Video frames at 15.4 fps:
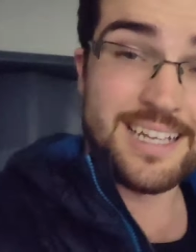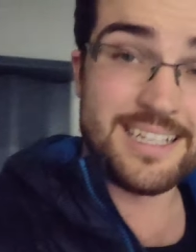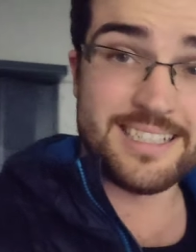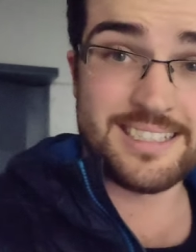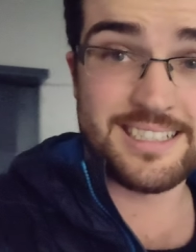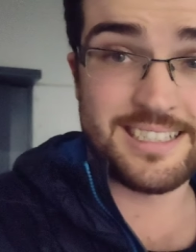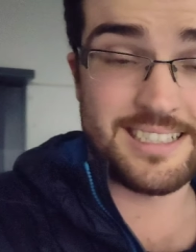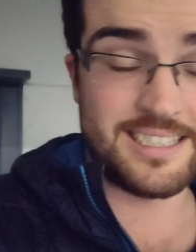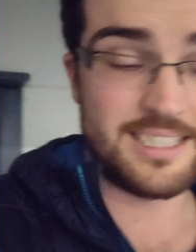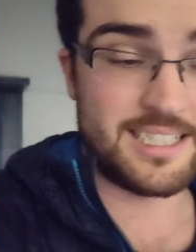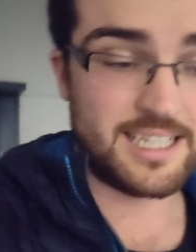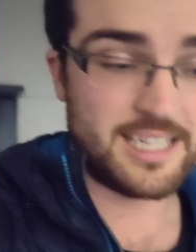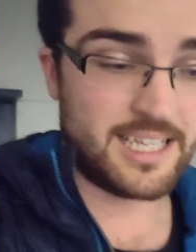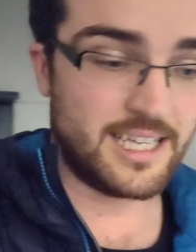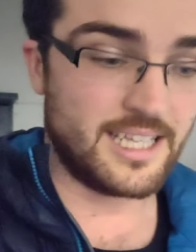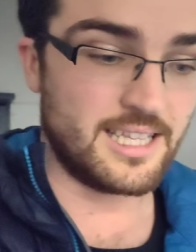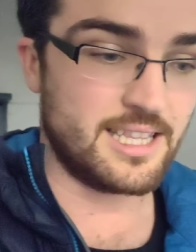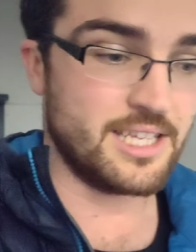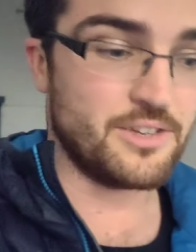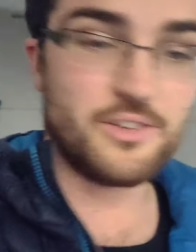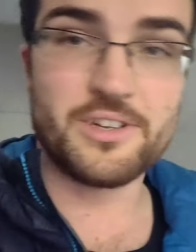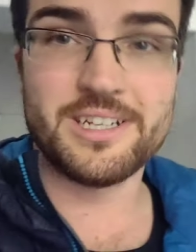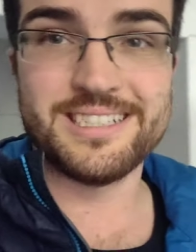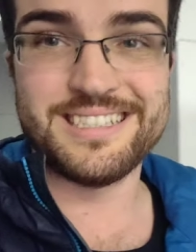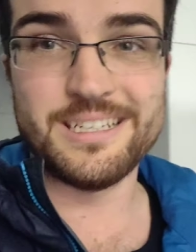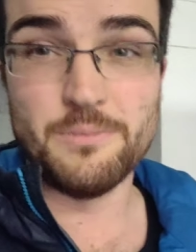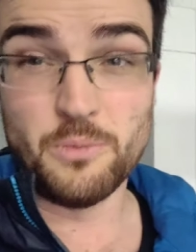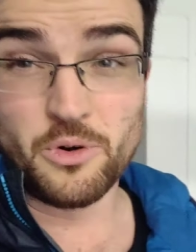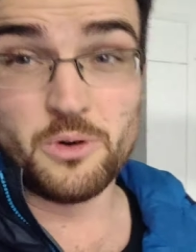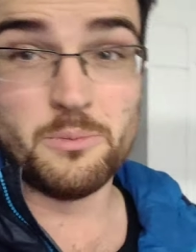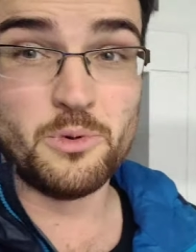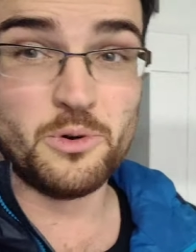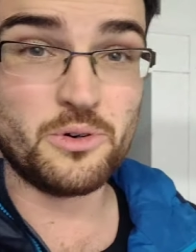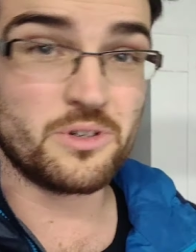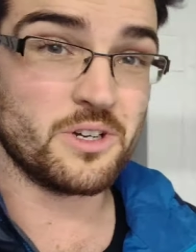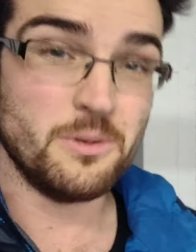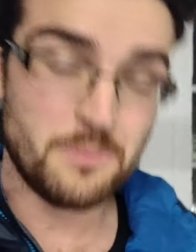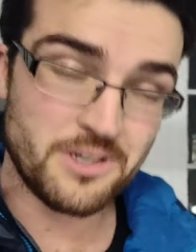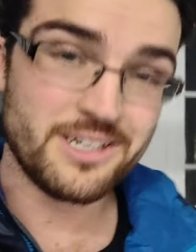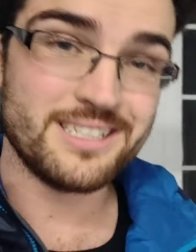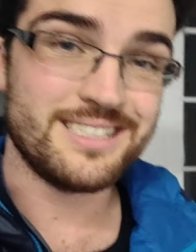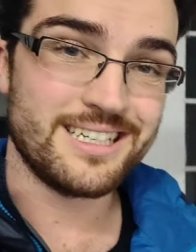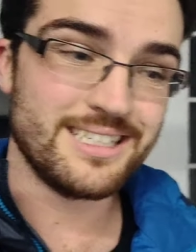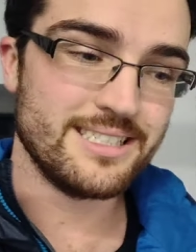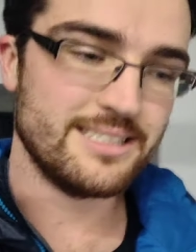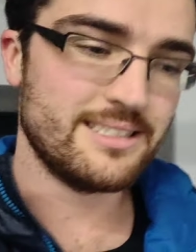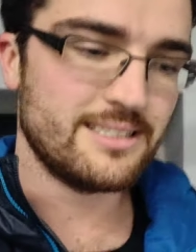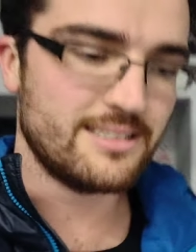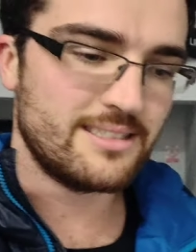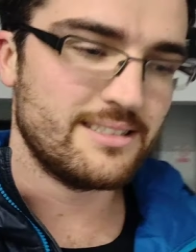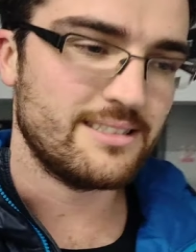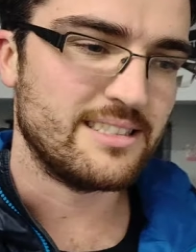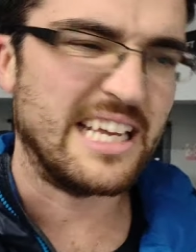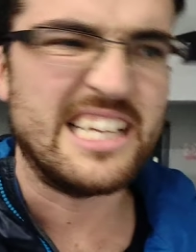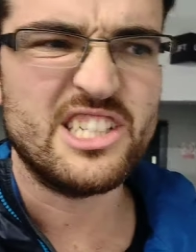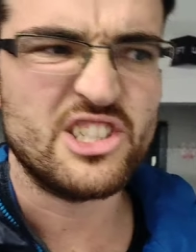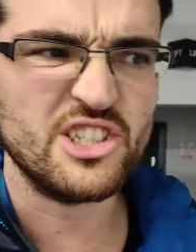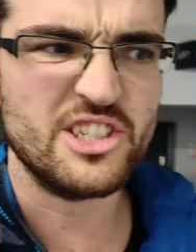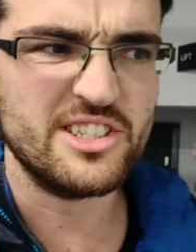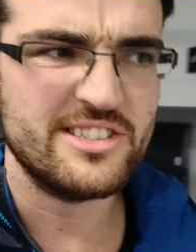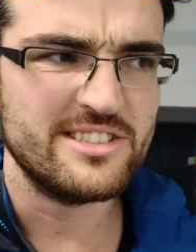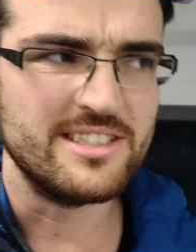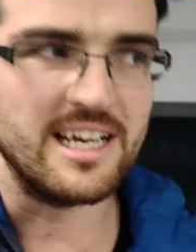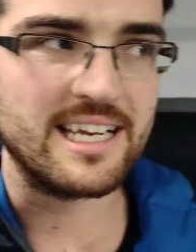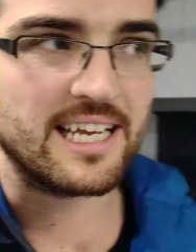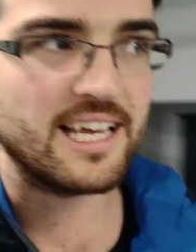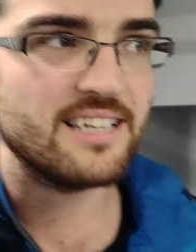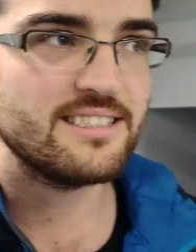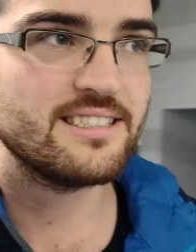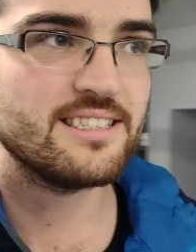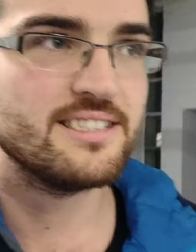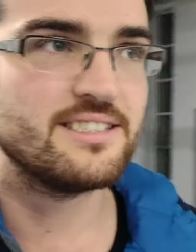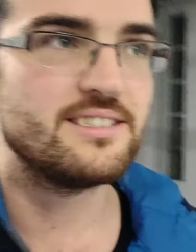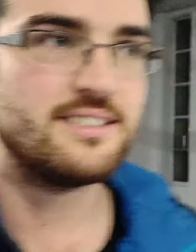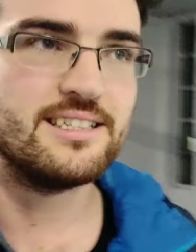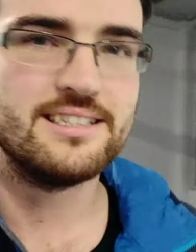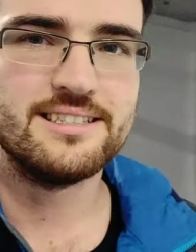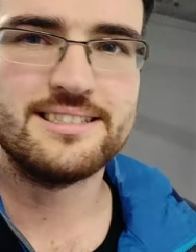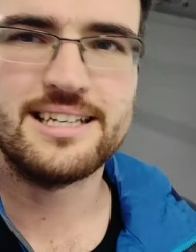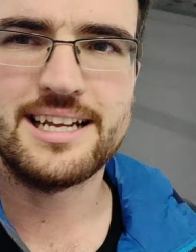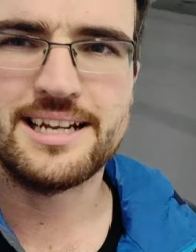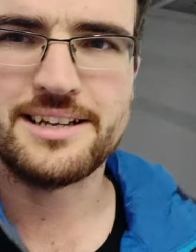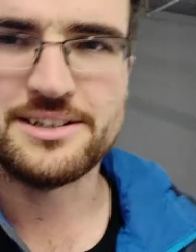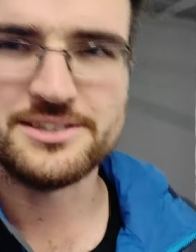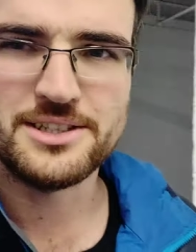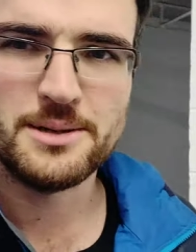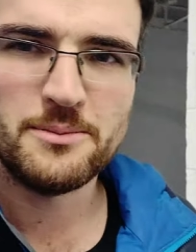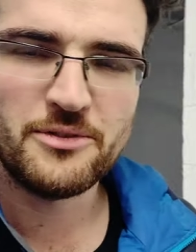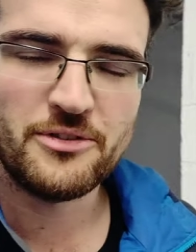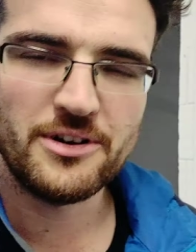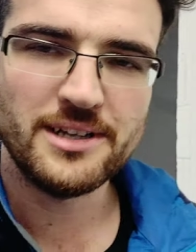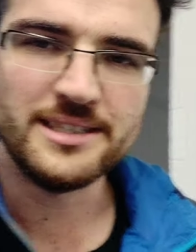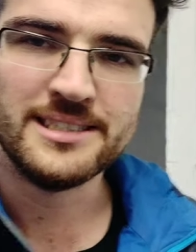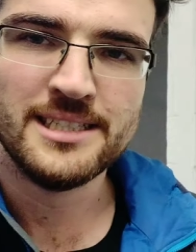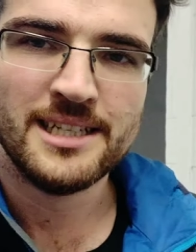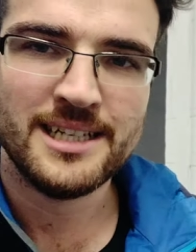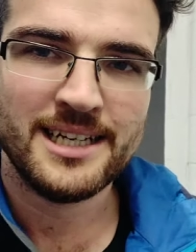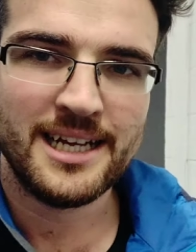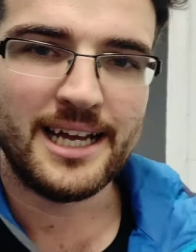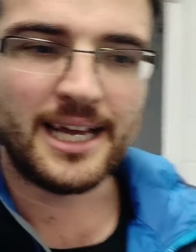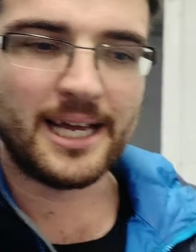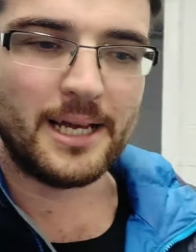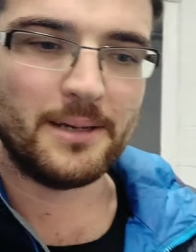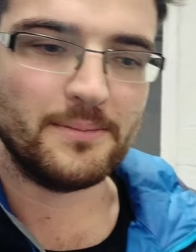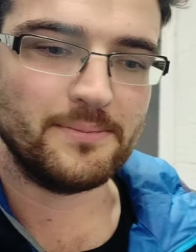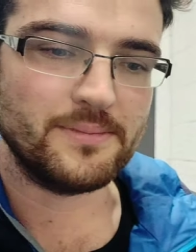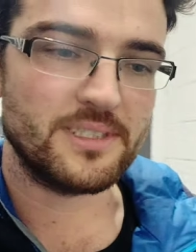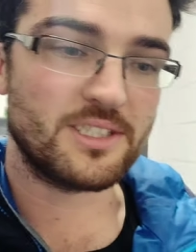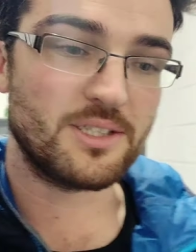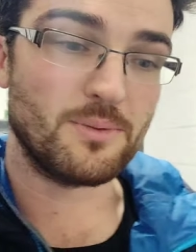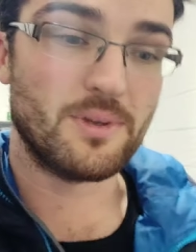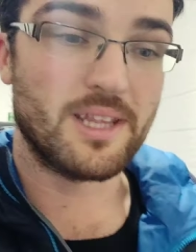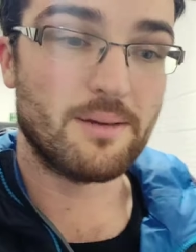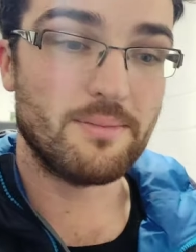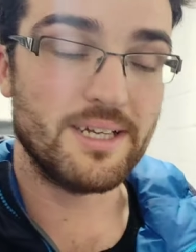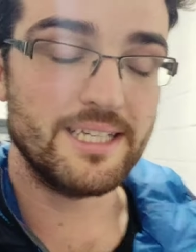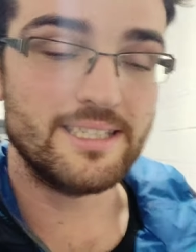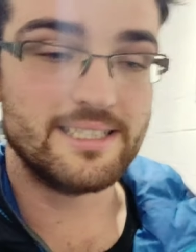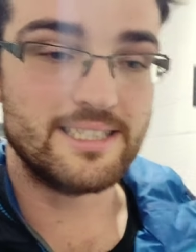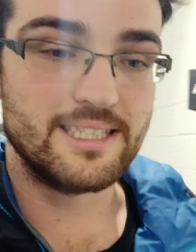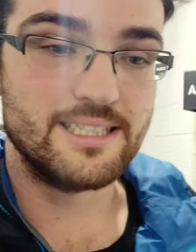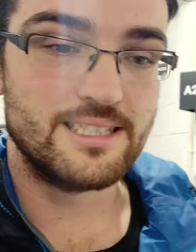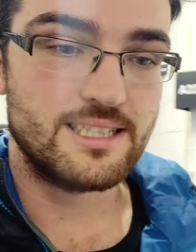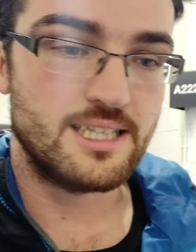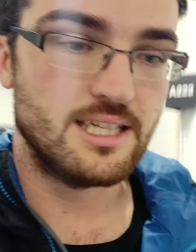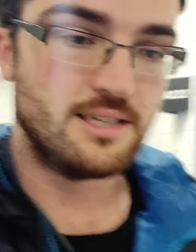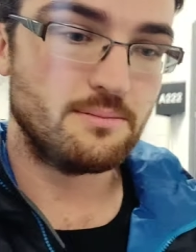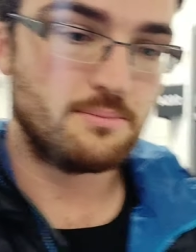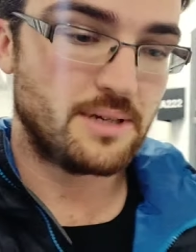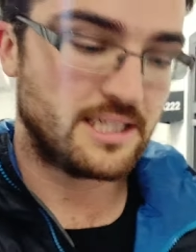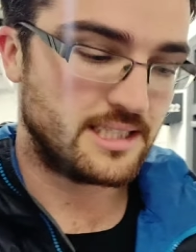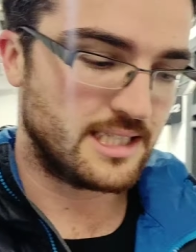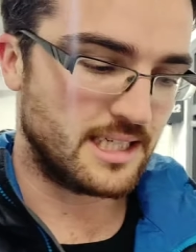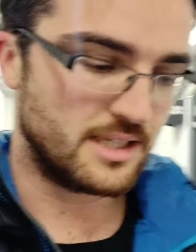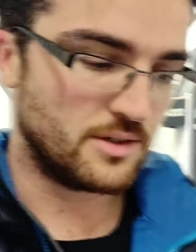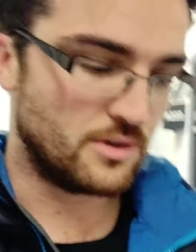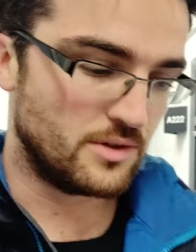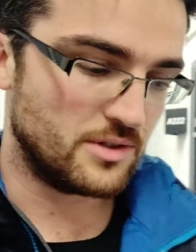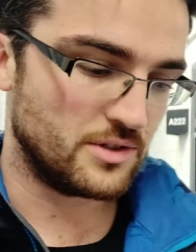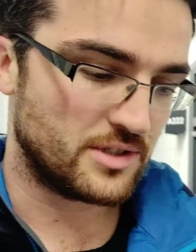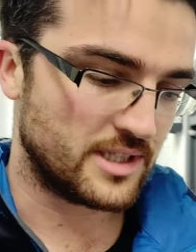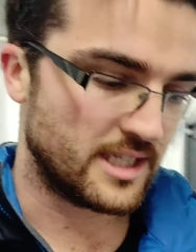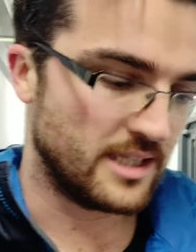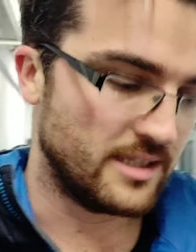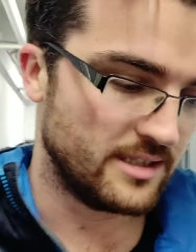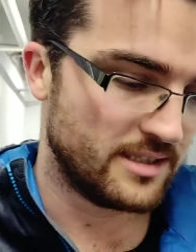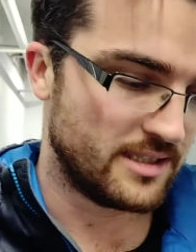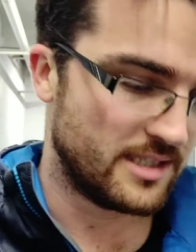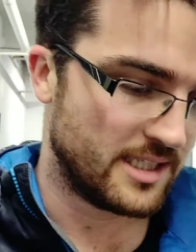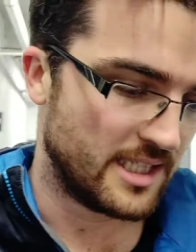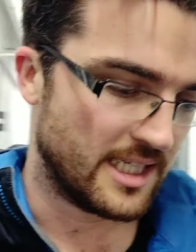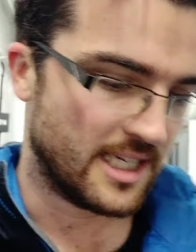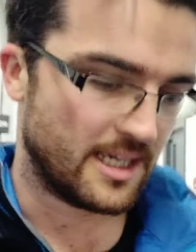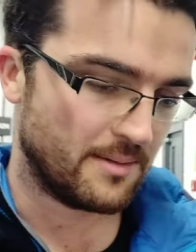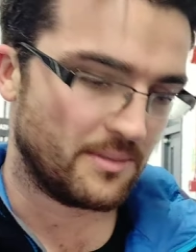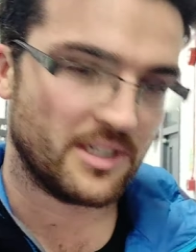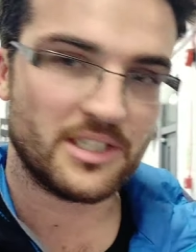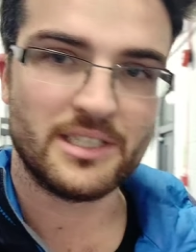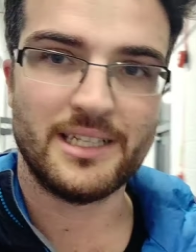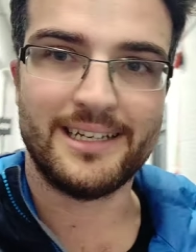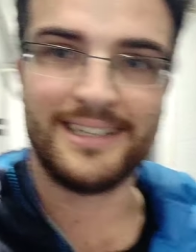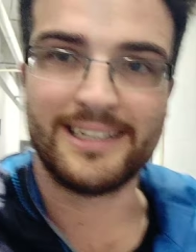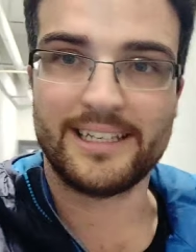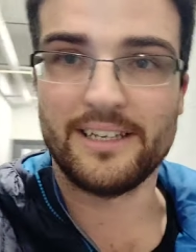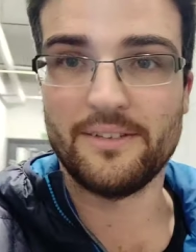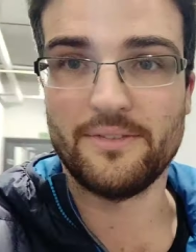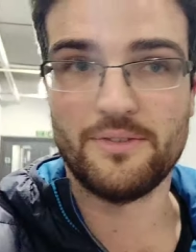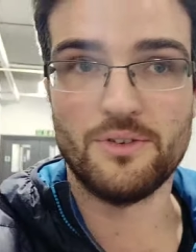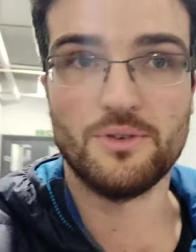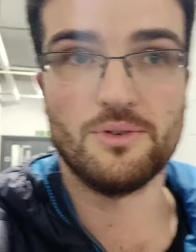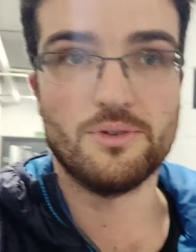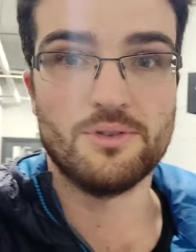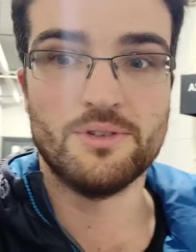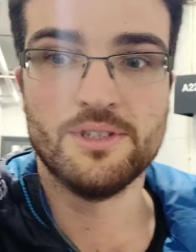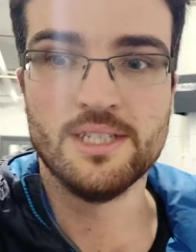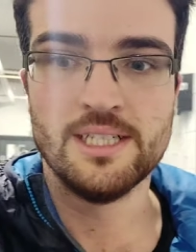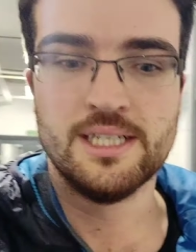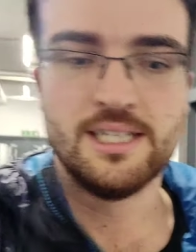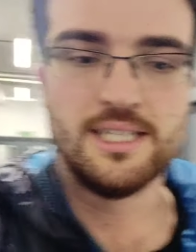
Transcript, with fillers: is uh, that you're going to see more and more commoditization, I guess, is the technical term for it. Um, so what that means is that basically all your skills, uh, much like if you're,